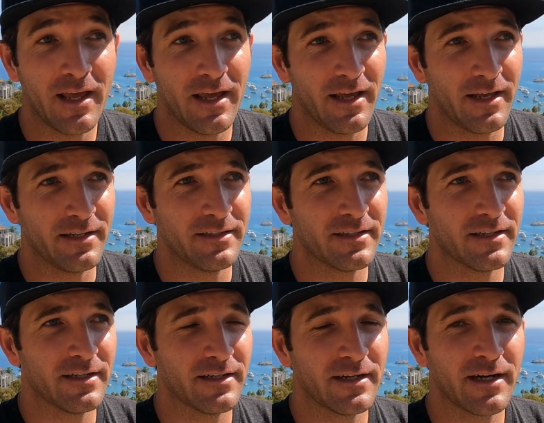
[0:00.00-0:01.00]
and
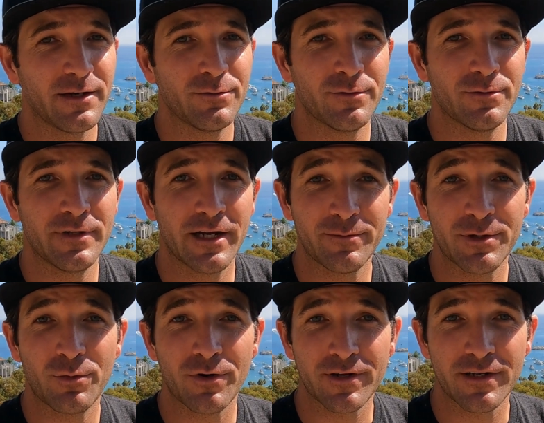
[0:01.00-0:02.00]
I will now
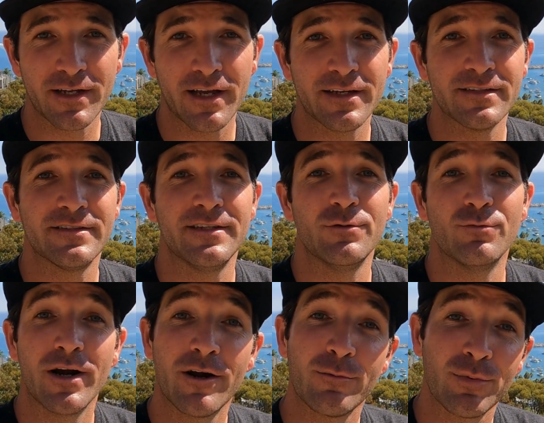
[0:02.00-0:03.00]
be working as the
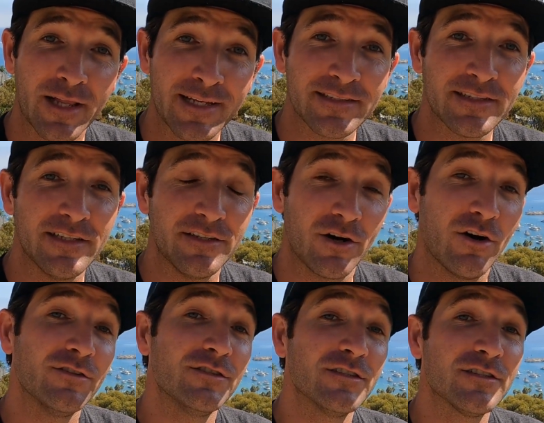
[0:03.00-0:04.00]
Rare Plant
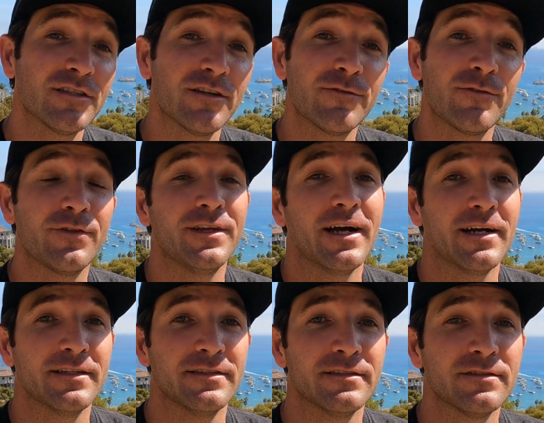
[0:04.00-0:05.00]
Ecologist for the
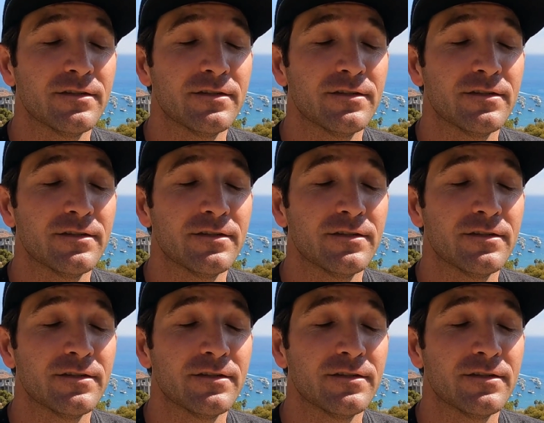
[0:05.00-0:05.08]
island.